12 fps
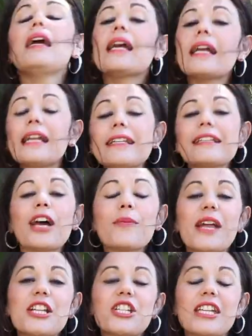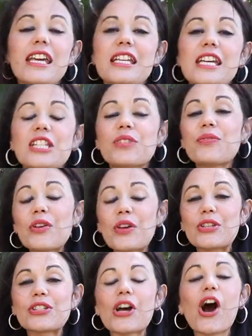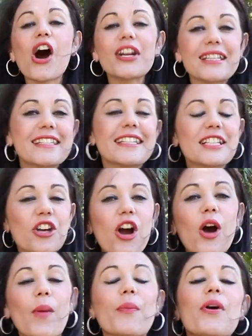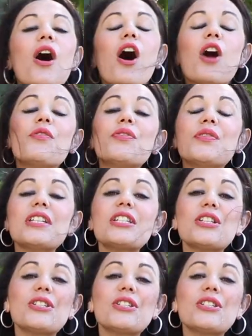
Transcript: Clint Lowe managed to get his first Arniston cob of 52